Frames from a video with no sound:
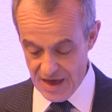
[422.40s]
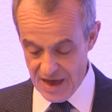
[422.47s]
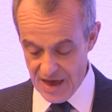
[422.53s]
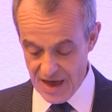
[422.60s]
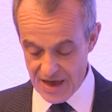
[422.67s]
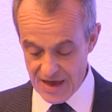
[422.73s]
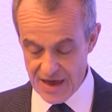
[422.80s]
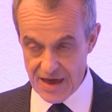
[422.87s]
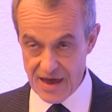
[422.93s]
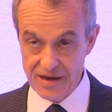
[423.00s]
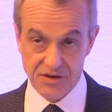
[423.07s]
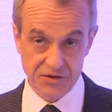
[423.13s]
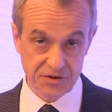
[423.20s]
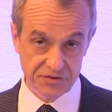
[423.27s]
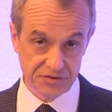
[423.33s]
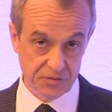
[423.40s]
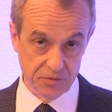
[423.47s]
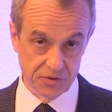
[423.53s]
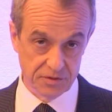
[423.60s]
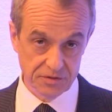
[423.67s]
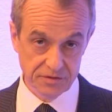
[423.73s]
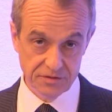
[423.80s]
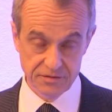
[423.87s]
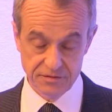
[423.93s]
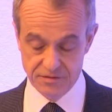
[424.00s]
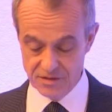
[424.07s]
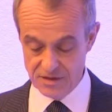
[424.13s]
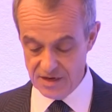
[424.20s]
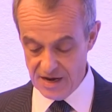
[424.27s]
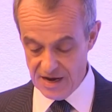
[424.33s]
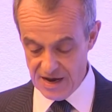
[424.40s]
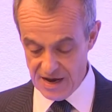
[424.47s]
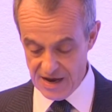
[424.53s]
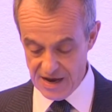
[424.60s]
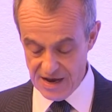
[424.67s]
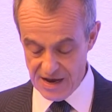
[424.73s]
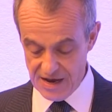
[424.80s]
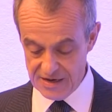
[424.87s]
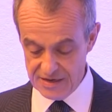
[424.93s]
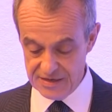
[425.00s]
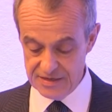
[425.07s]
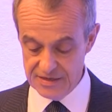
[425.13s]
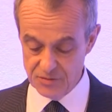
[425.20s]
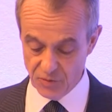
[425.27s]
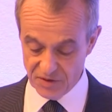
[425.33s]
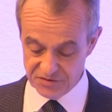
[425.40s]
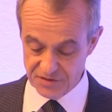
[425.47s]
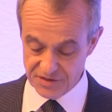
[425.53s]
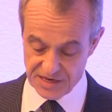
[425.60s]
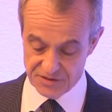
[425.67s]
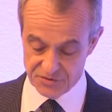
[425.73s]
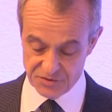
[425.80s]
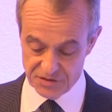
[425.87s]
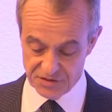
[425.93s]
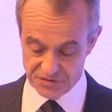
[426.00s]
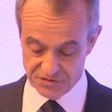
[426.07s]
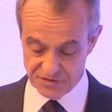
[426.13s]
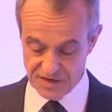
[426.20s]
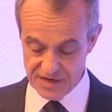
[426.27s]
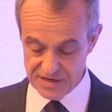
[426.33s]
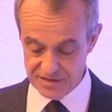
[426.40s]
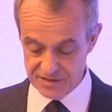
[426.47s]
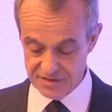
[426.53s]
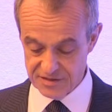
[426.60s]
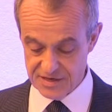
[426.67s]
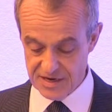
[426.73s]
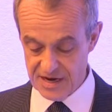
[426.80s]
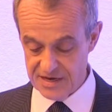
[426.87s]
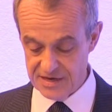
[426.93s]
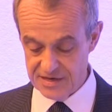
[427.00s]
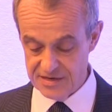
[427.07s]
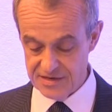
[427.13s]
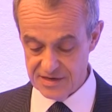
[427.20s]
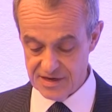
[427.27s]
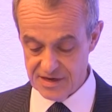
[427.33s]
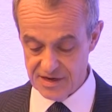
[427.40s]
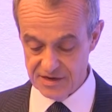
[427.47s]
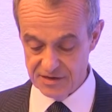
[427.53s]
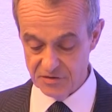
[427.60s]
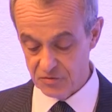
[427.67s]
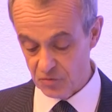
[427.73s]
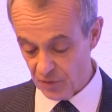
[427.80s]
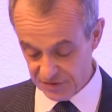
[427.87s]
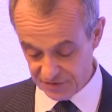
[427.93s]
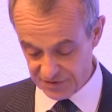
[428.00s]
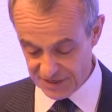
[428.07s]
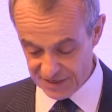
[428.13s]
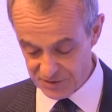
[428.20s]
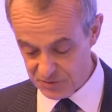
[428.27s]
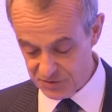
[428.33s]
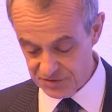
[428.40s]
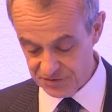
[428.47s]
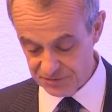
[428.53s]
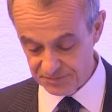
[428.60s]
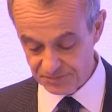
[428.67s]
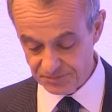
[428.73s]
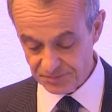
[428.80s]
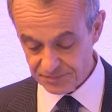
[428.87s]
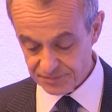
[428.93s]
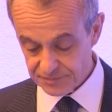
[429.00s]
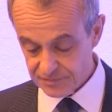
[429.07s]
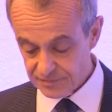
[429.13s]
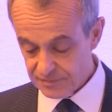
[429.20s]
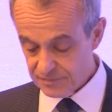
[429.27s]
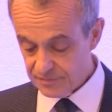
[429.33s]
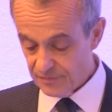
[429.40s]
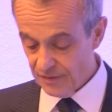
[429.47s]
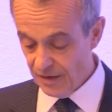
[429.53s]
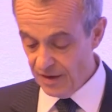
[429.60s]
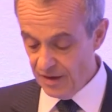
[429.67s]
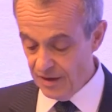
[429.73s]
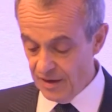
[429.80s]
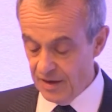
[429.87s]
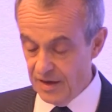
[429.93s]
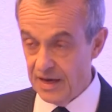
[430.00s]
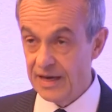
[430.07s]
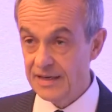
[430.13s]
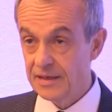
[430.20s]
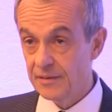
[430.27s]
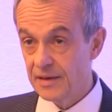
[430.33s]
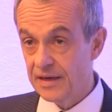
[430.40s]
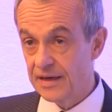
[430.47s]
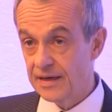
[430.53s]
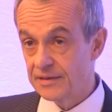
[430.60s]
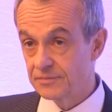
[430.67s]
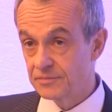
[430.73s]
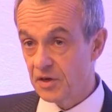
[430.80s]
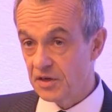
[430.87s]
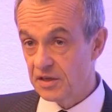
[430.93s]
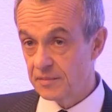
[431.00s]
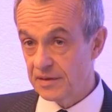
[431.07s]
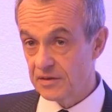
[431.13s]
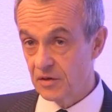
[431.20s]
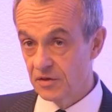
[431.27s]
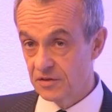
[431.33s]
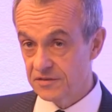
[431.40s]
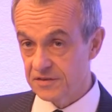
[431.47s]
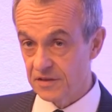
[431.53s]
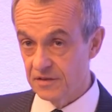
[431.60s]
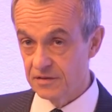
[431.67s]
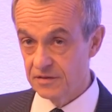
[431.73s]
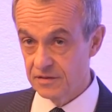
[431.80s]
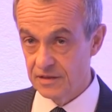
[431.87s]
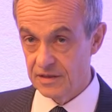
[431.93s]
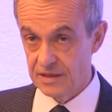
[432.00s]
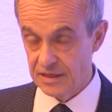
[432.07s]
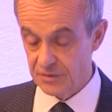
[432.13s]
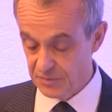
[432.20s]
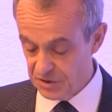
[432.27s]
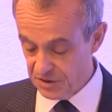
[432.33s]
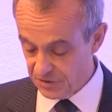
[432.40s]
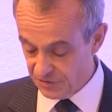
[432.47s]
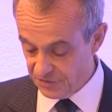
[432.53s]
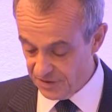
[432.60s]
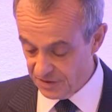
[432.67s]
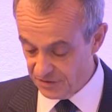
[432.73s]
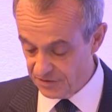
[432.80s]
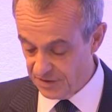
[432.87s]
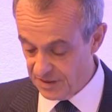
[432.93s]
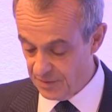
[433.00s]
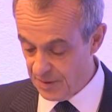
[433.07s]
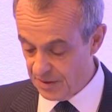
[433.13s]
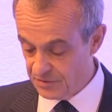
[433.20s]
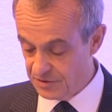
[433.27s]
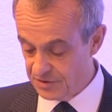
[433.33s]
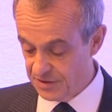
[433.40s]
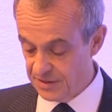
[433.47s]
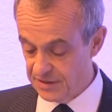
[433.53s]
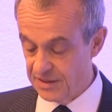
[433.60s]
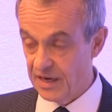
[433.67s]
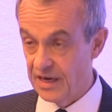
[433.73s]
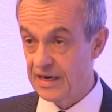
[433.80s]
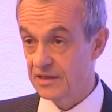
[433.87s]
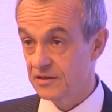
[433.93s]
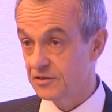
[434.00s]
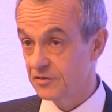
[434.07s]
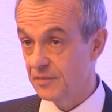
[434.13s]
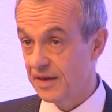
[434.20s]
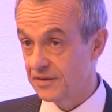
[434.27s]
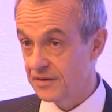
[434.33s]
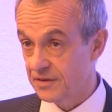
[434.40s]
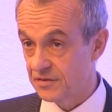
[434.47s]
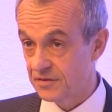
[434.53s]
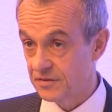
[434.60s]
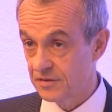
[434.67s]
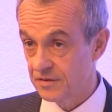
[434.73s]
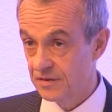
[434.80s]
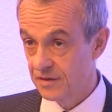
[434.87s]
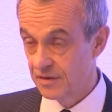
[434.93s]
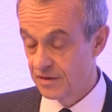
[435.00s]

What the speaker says: across the world, in Western countries and in non-Western countries. And talking about also, let me share these things, about the halal cosmetics.